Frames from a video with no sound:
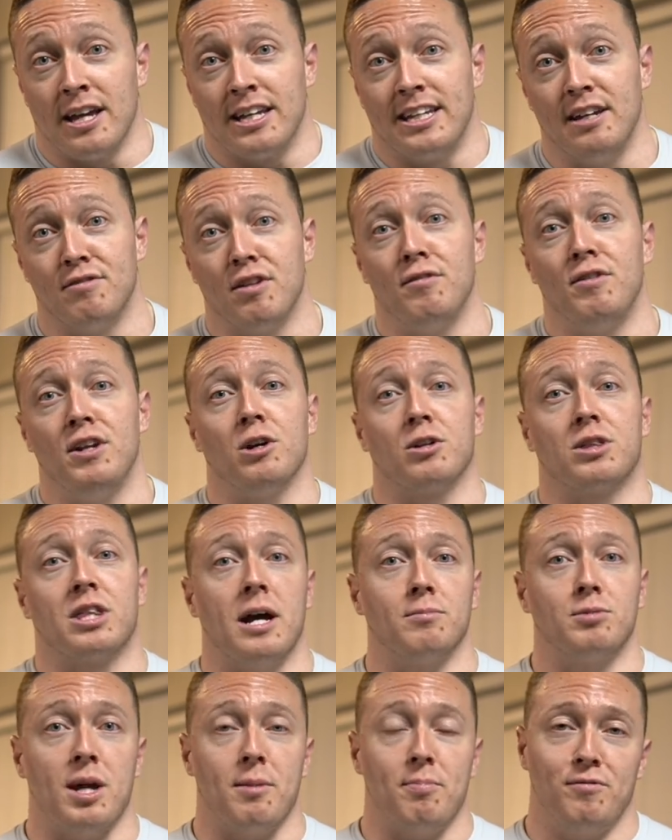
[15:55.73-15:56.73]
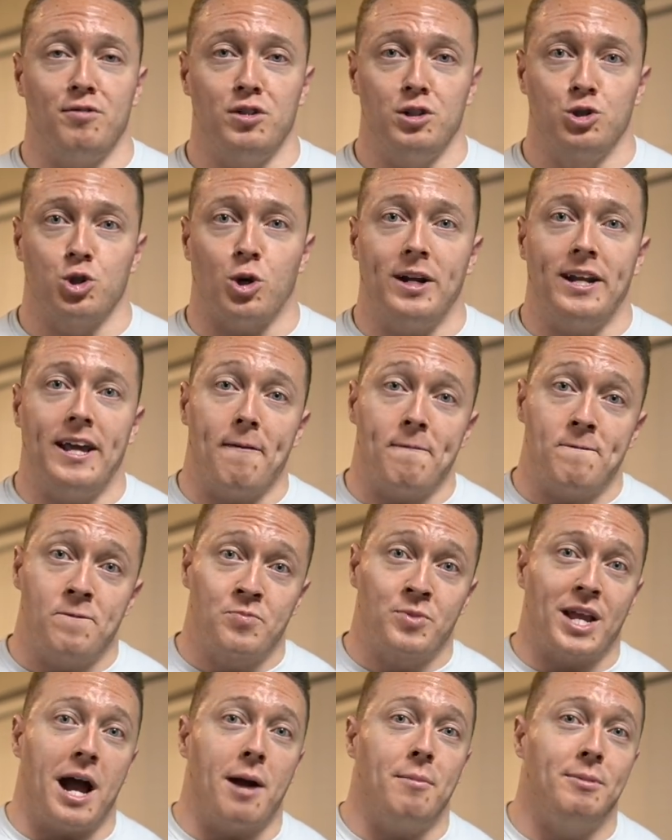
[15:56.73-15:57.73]
Give the video a thumbs up if you enjoyed it.
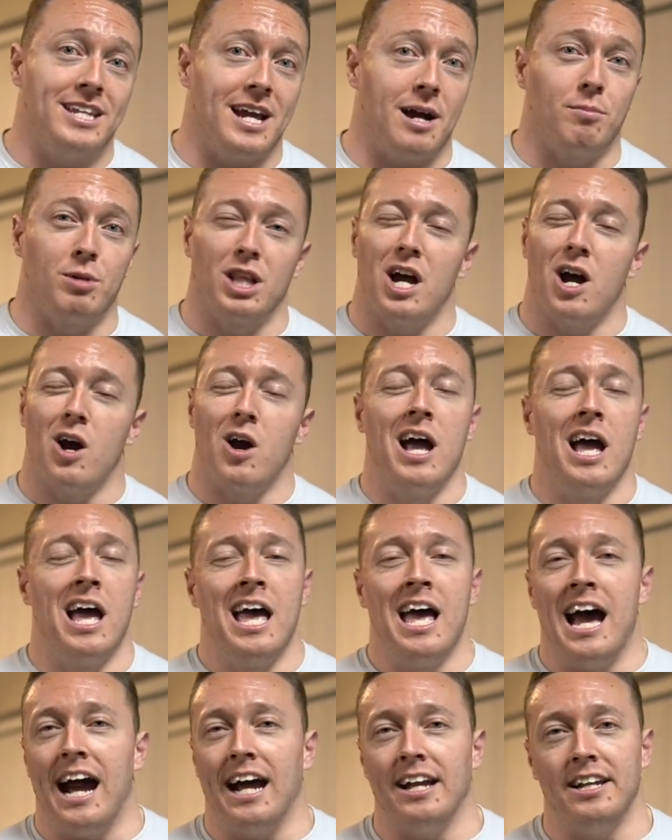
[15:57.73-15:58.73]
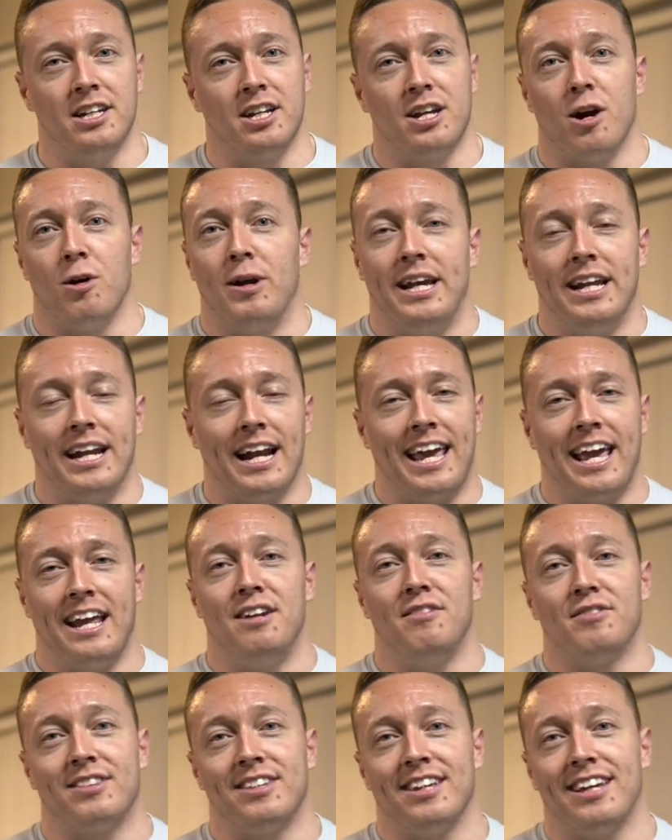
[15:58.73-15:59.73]
Comment down below. I need to go eat. I can't
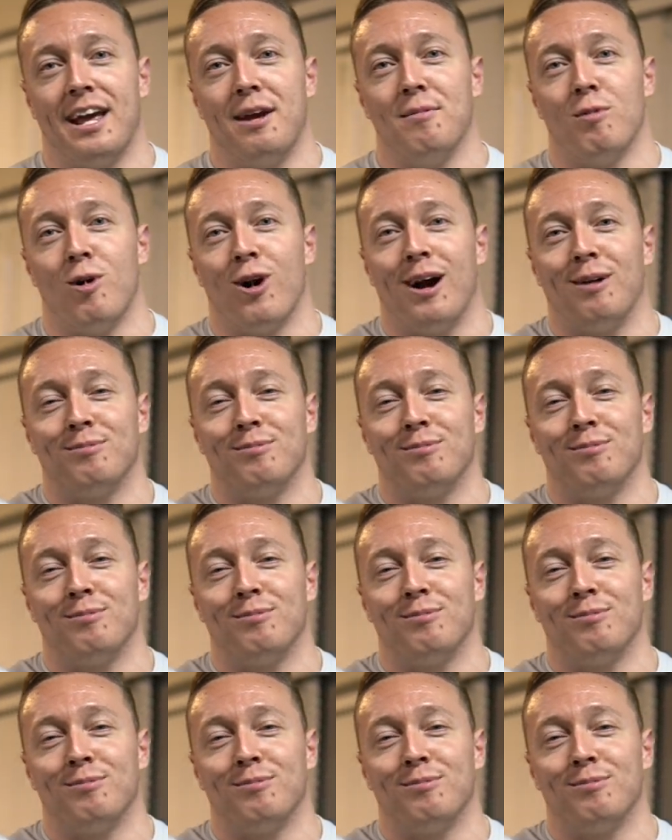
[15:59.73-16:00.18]
even think anymore.